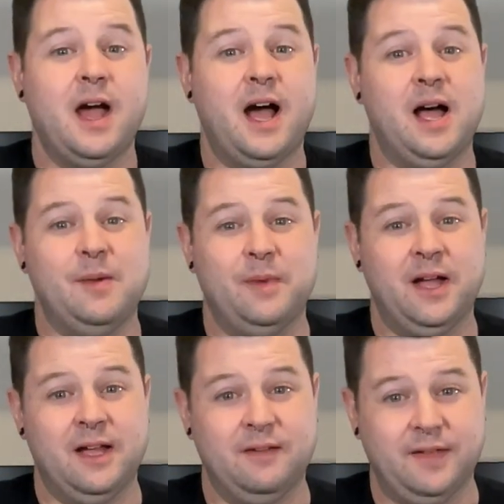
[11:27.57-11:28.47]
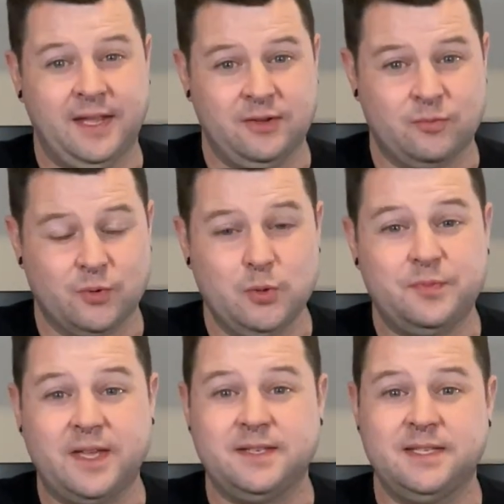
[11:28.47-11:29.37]
of a
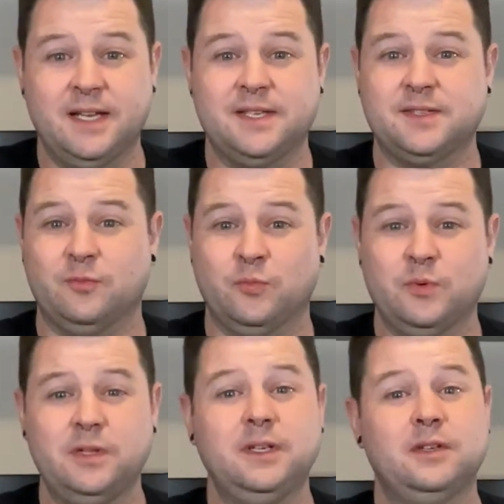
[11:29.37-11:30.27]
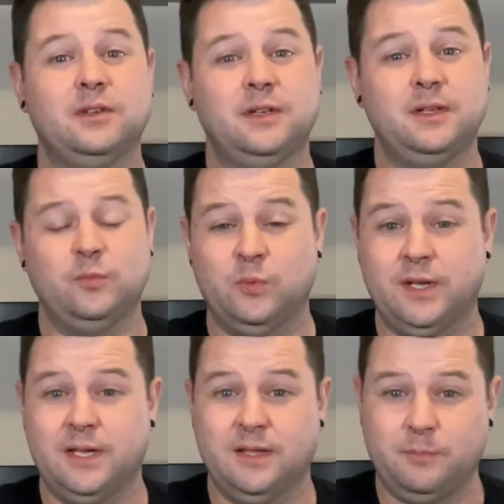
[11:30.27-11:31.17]
group that does really good
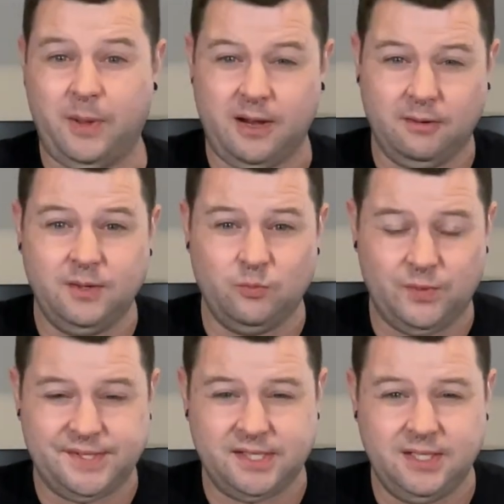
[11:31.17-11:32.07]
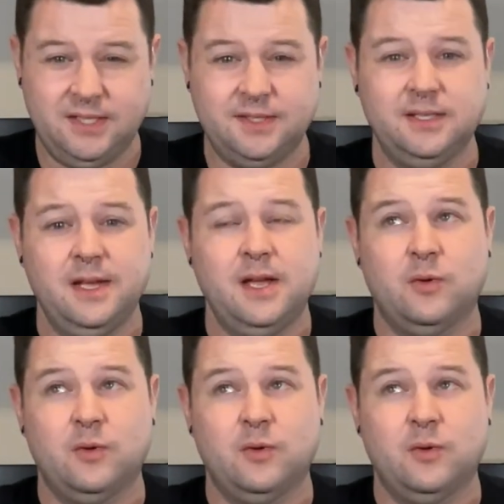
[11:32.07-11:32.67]
with pairing whiskeys